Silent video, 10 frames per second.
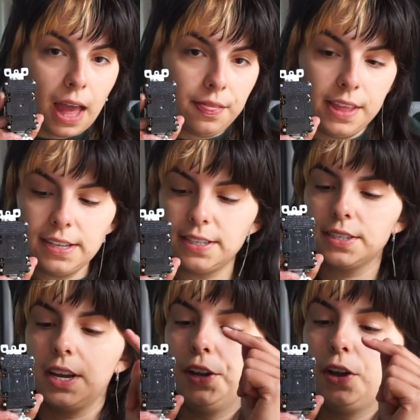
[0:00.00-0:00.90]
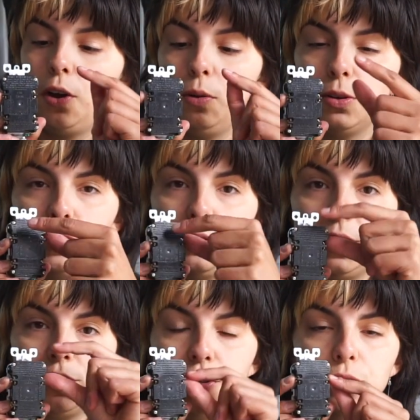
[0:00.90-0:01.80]
This is gonna go to
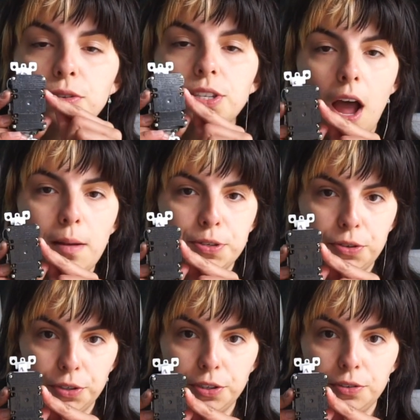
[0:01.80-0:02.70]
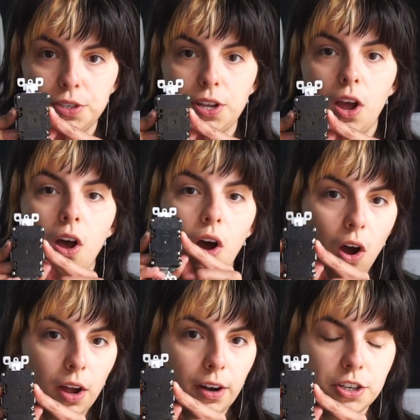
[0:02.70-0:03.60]
the 2 top screws
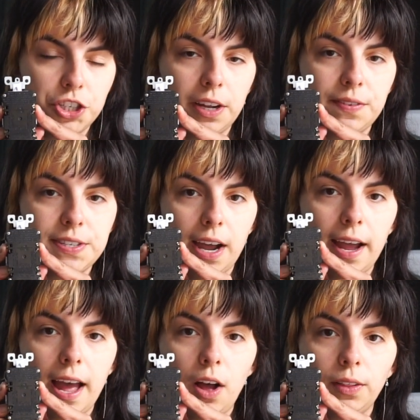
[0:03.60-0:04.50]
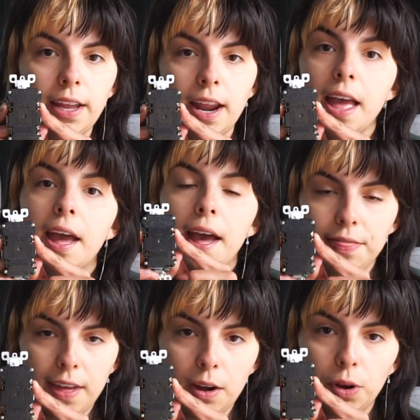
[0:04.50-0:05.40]
on our GFCI outlet, and
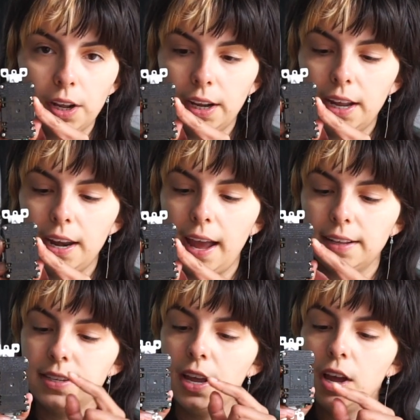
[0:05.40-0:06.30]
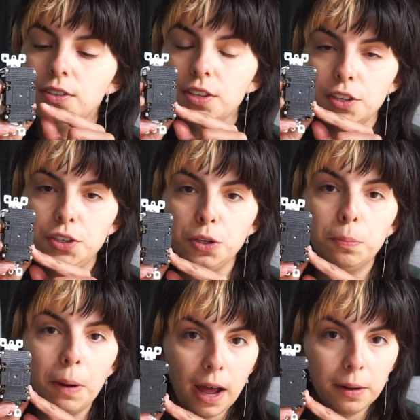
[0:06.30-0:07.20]
then we're gonna connect to the 2
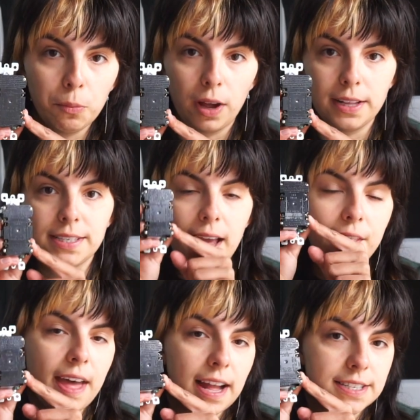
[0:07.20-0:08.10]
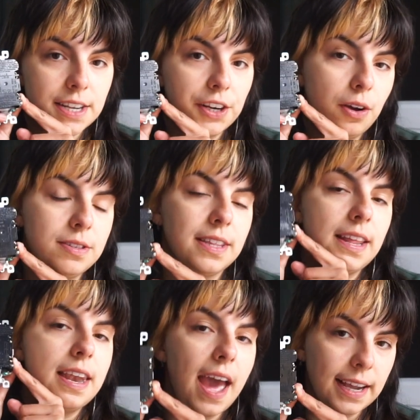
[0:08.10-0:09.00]
bottom ones, and that's gonna go to the
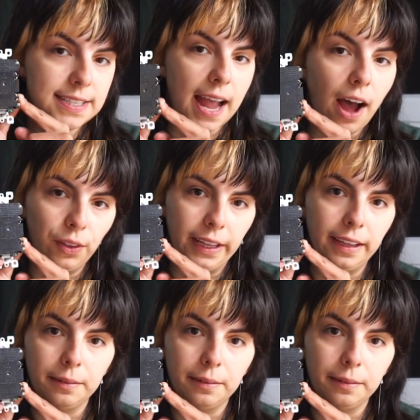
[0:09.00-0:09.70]
next outlet.